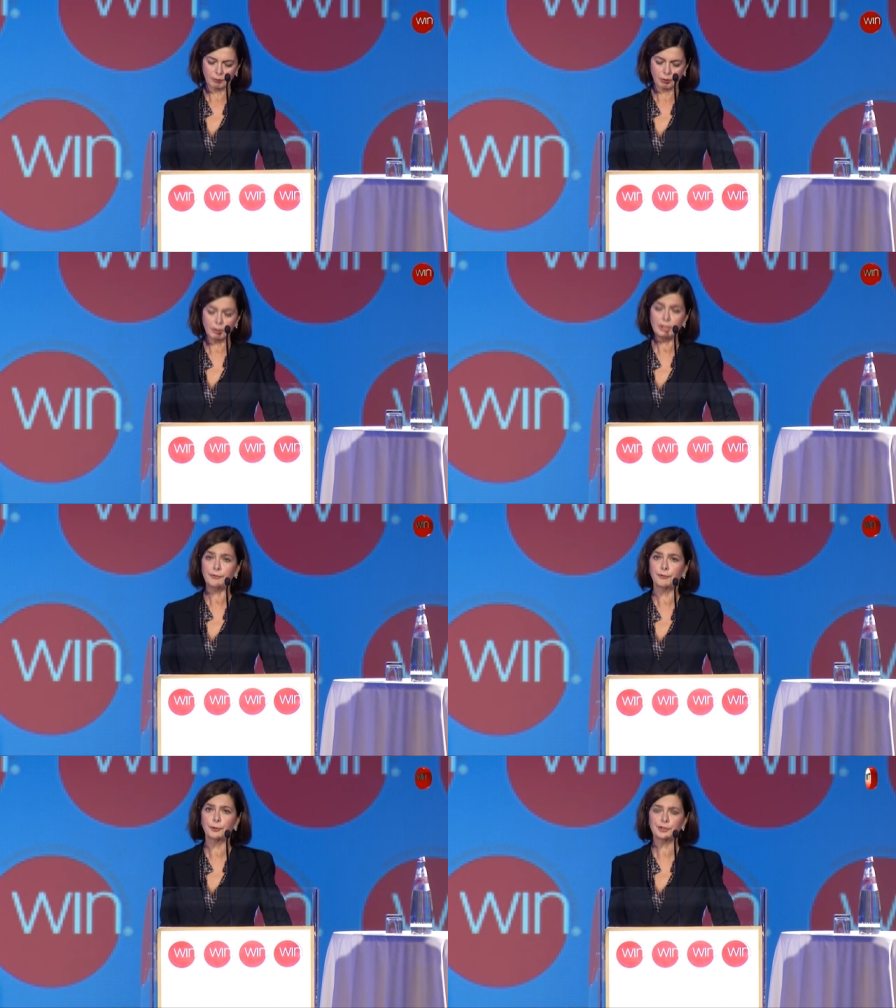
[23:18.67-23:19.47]
only
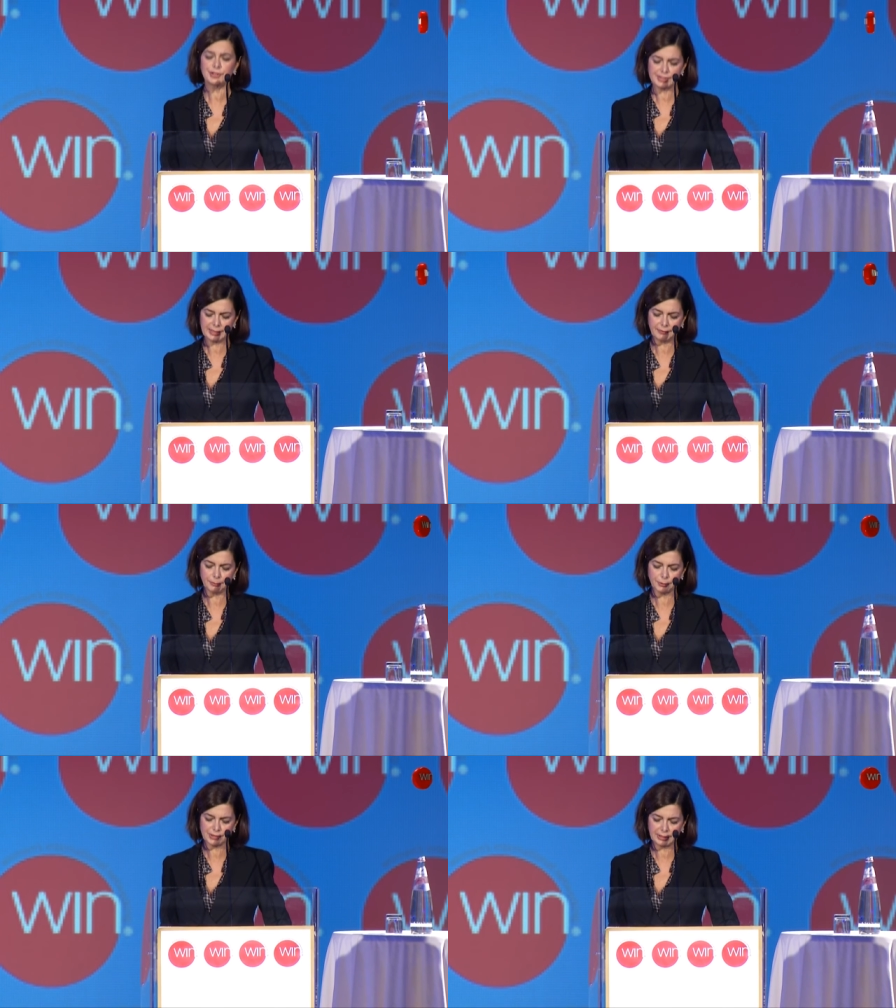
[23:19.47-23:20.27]

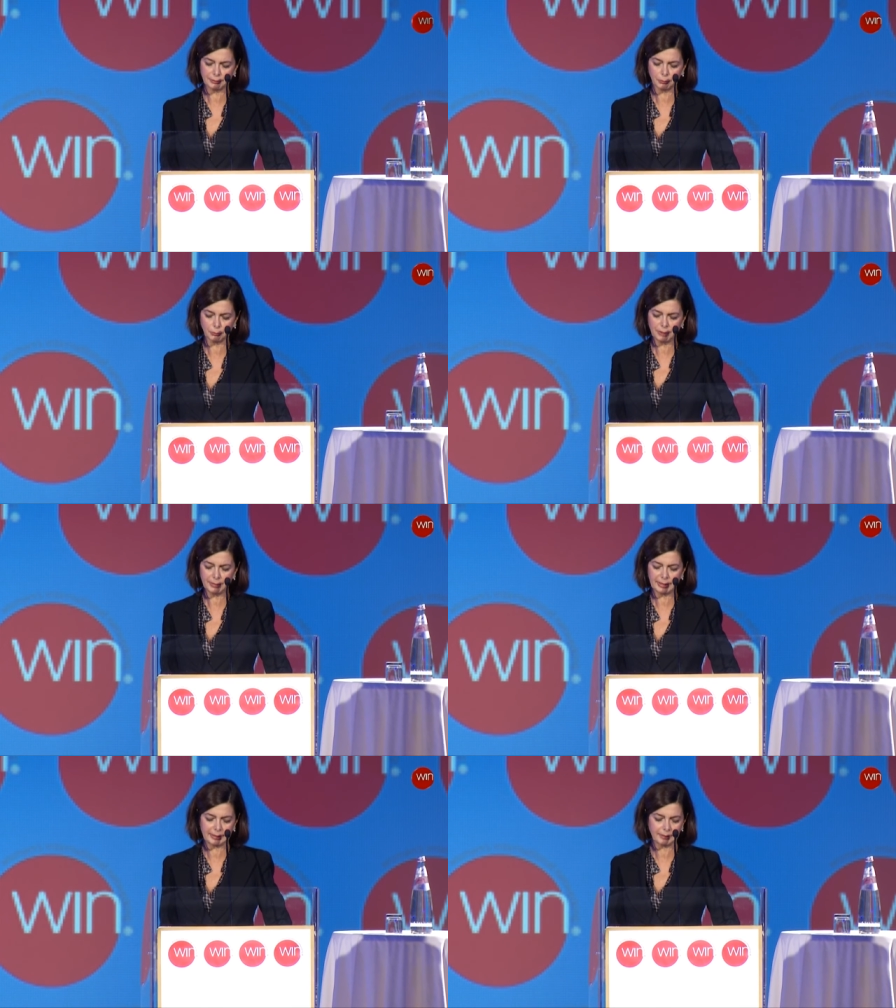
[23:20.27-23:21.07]
47% of
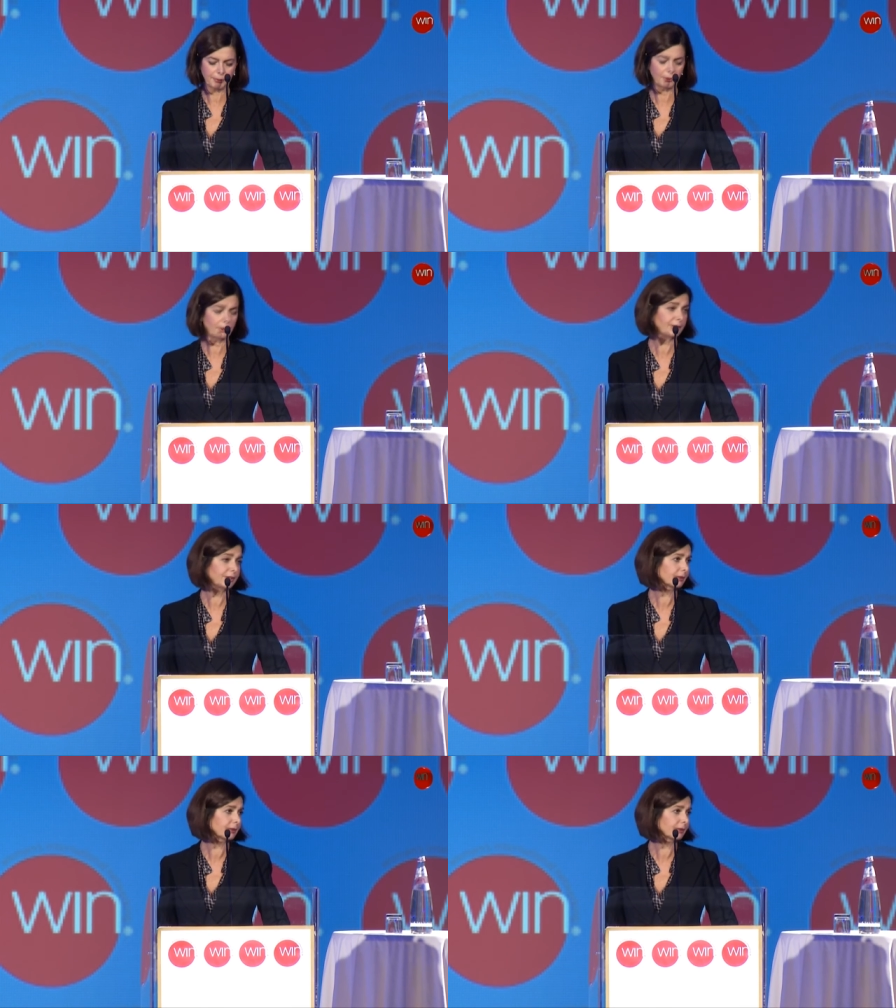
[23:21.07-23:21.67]
women are employed.